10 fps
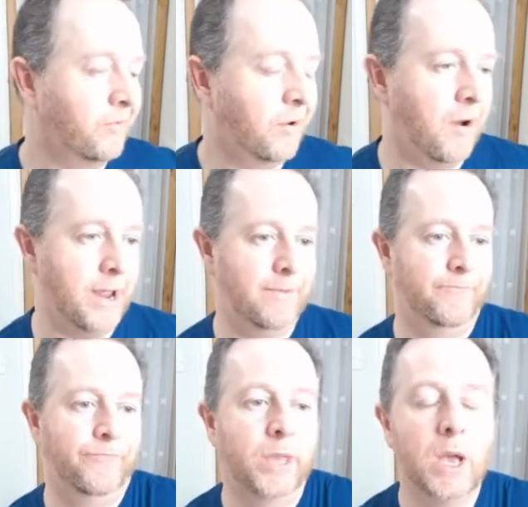Right,
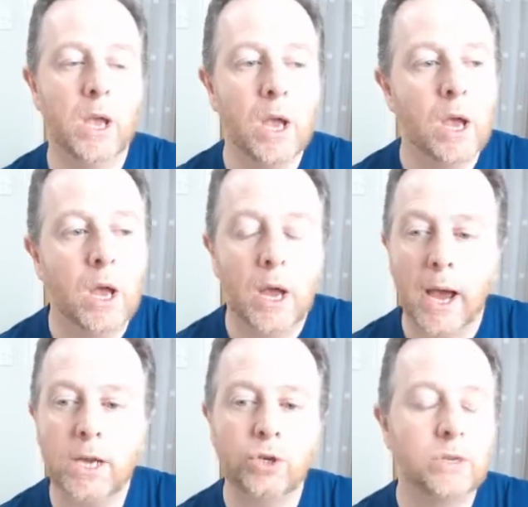
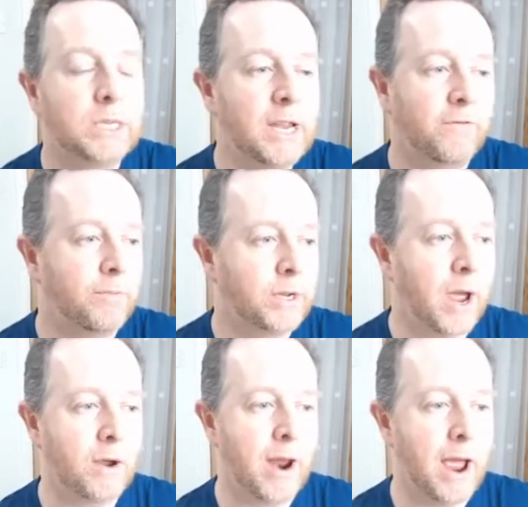as you can see from the
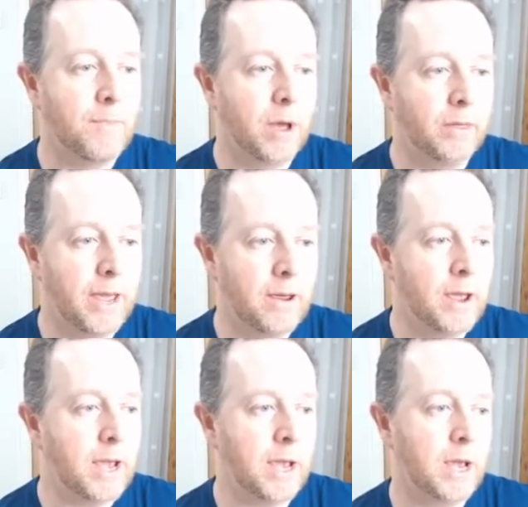diagram, there
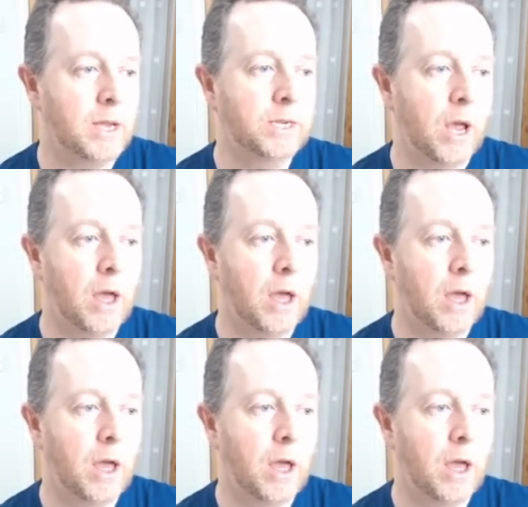is